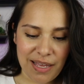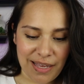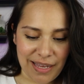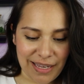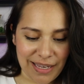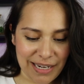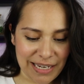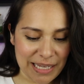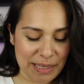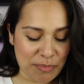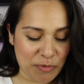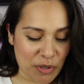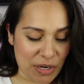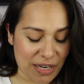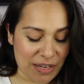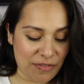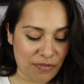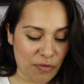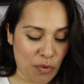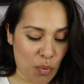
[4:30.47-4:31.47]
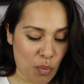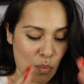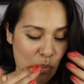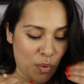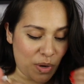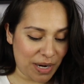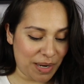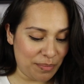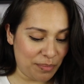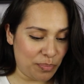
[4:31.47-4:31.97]
I gotta keep track of
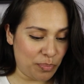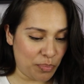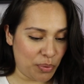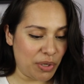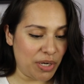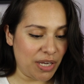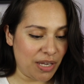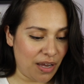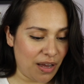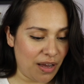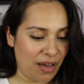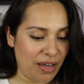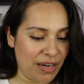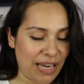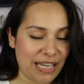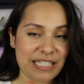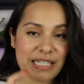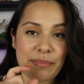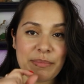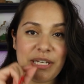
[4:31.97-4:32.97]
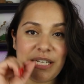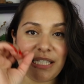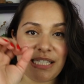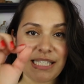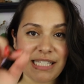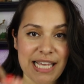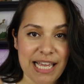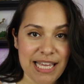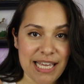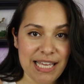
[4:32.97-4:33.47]
what I'm putting on. Actually, I'm gonna
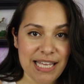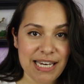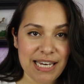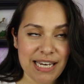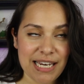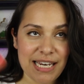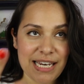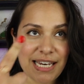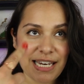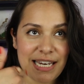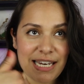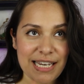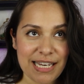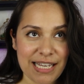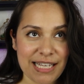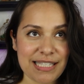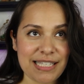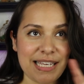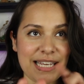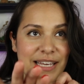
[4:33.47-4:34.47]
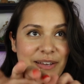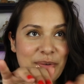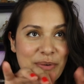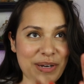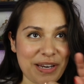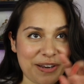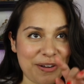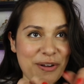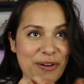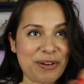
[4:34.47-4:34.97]
say it because I'm
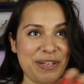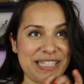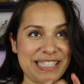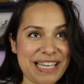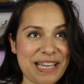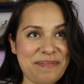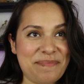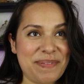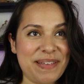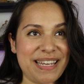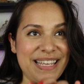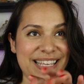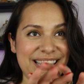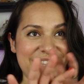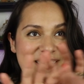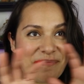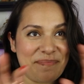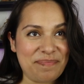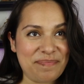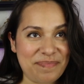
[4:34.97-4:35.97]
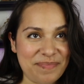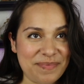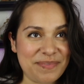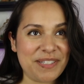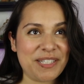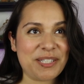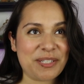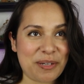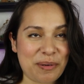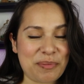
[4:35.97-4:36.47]
gonna go to type it in the
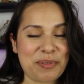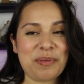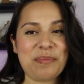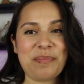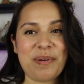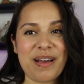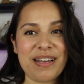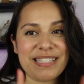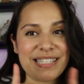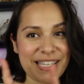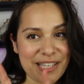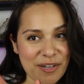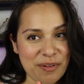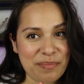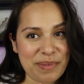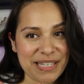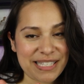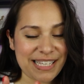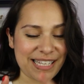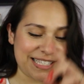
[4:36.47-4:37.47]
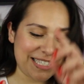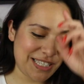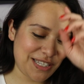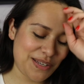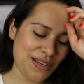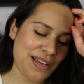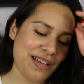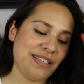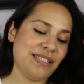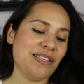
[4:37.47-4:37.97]
description box. It'll make sense to
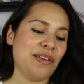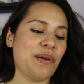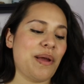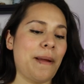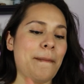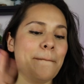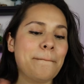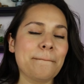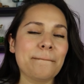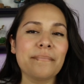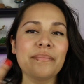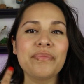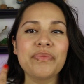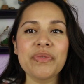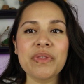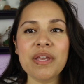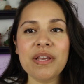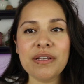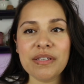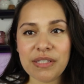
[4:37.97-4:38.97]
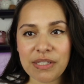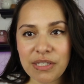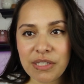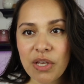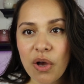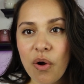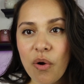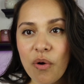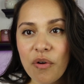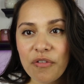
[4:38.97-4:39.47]
you guys. Okay,
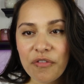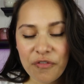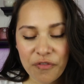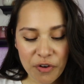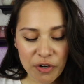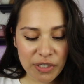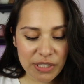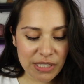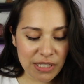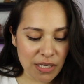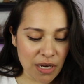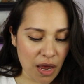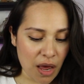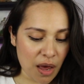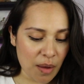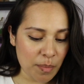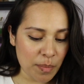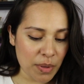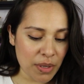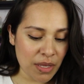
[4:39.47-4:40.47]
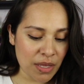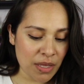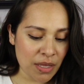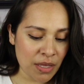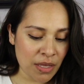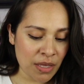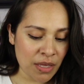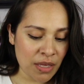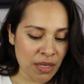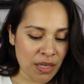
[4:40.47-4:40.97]
so first up
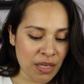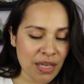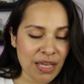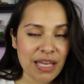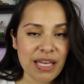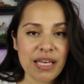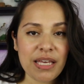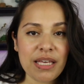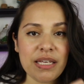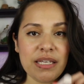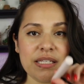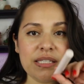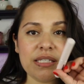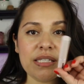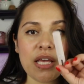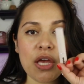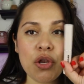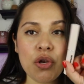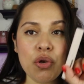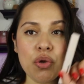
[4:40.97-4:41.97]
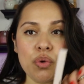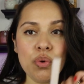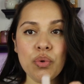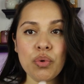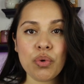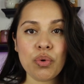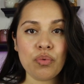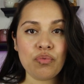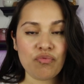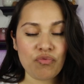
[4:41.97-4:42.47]
is
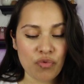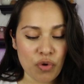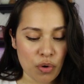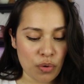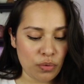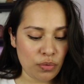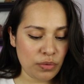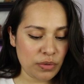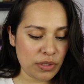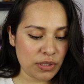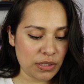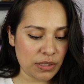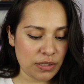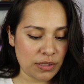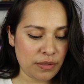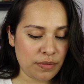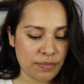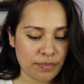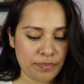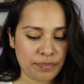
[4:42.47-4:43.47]
Nude Rose.